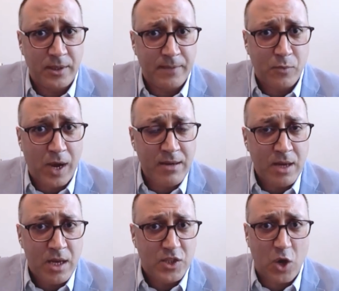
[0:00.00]
right?
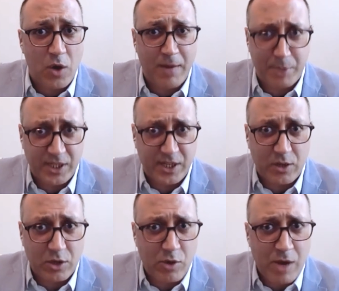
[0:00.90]
And
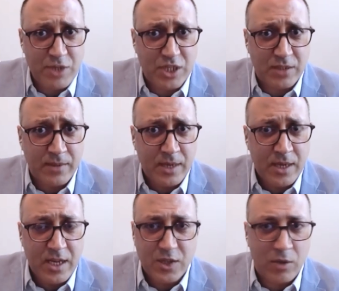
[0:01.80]
political corruption.
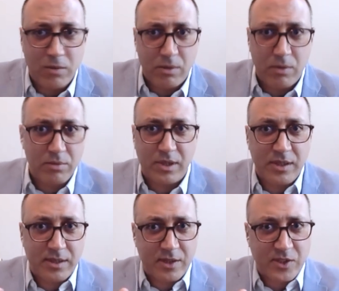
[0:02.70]
So
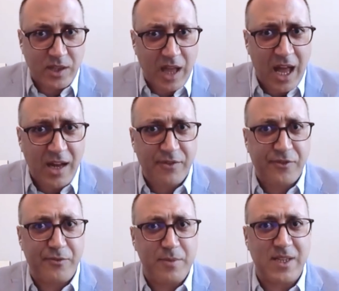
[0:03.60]
there's a lot
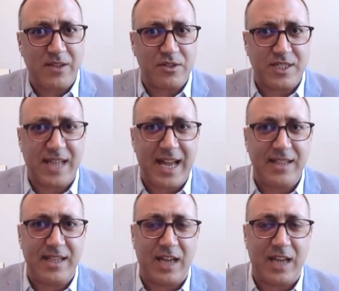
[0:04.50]
of
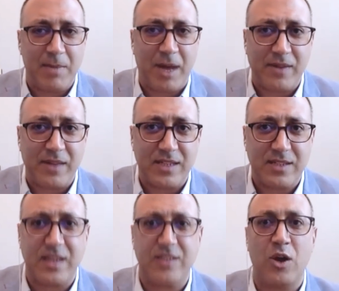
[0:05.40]
misunderstanding about these
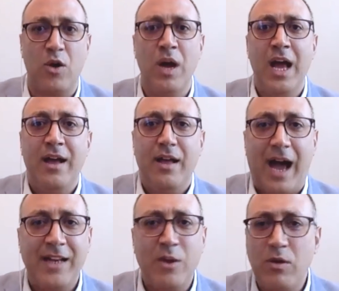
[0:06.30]
things. So
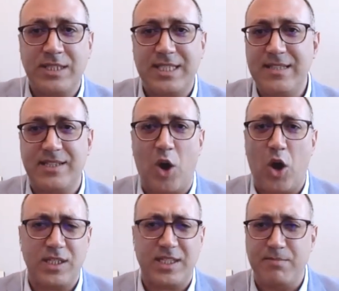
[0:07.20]
I don't see this
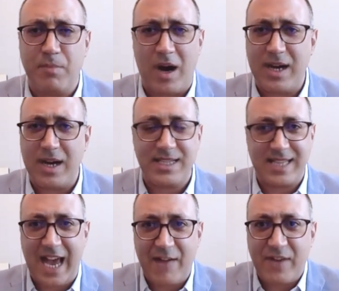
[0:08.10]
hearts and minds as
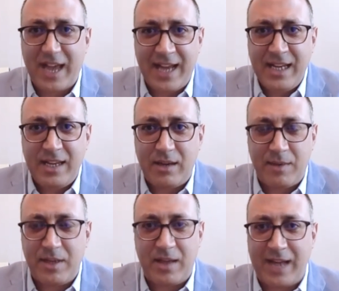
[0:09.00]
having any,
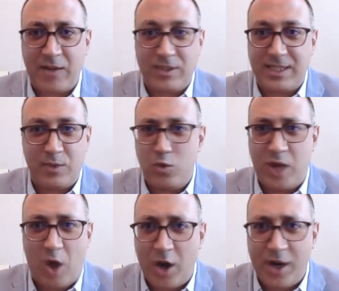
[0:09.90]
I don't see who
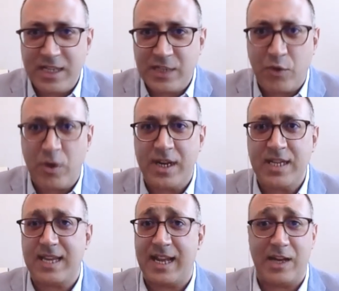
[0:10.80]
the audience for it
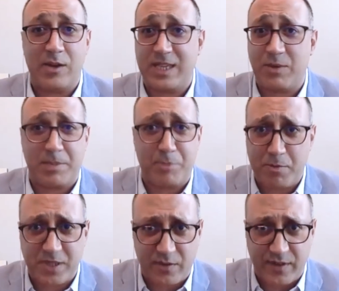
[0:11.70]
is, and I don't see what the
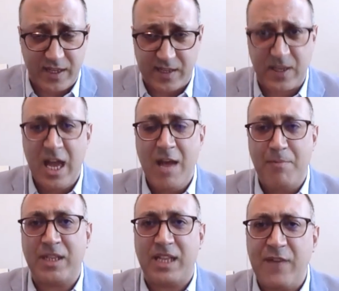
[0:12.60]
purpose of it is.
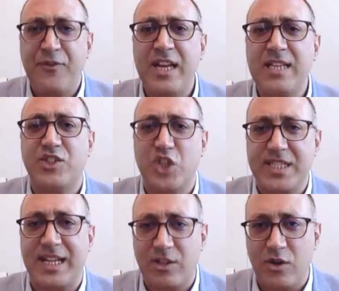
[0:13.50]
But if it is
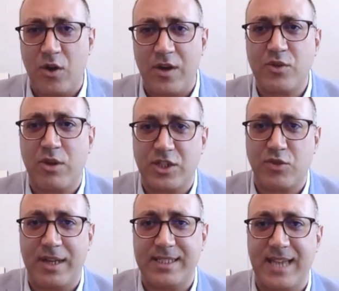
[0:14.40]
just that, Israel is
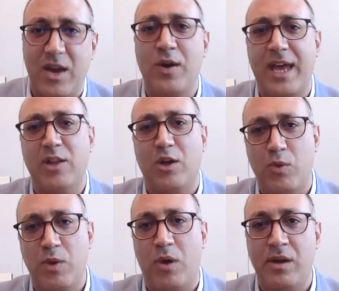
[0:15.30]
trying to say, okay, look,
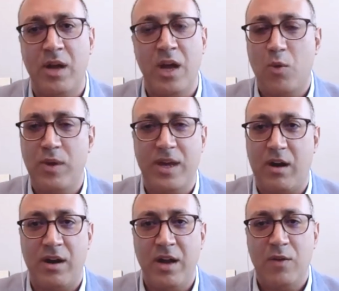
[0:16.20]

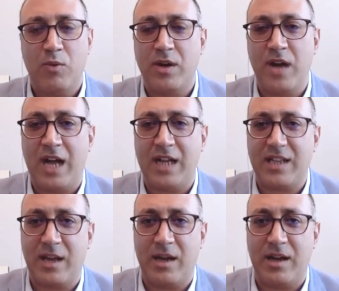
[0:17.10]
we're not
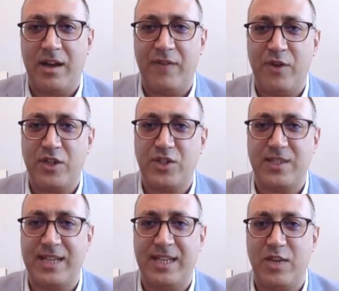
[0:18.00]
averse to
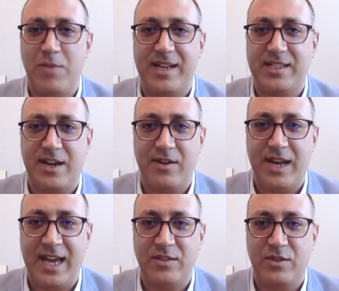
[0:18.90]
sending
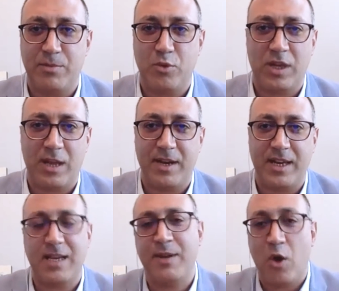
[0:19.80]
humanitarian aid to the poor
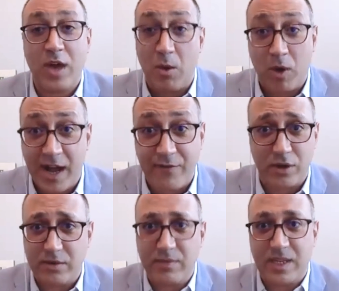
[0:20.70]
Lebanese. Okay,
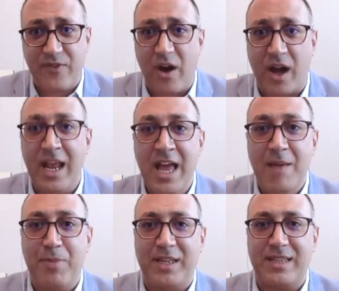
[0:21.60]
whatever, that's fine.
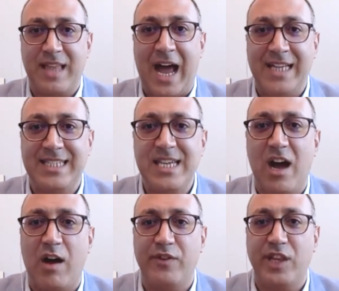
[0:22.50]
But the idea
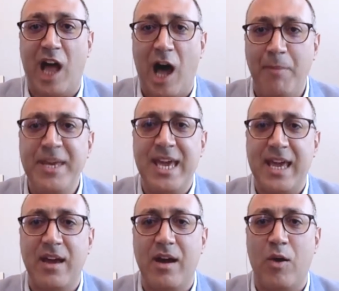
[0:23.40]
of
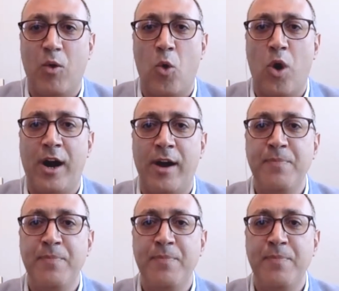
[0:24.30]
lobbying or